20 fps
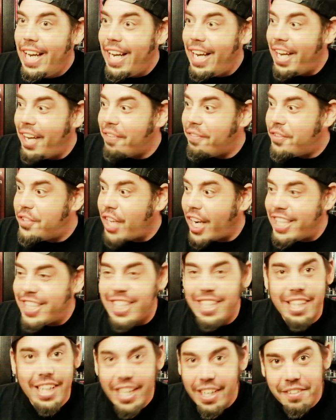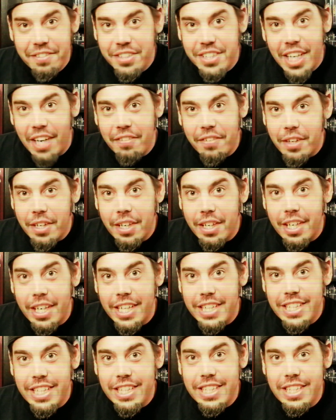if Jason Lives never
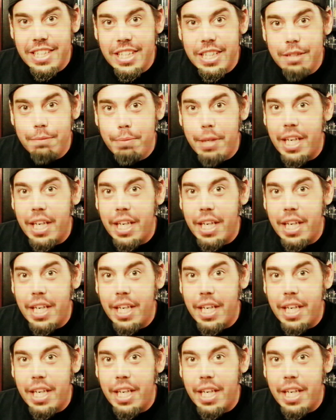existed,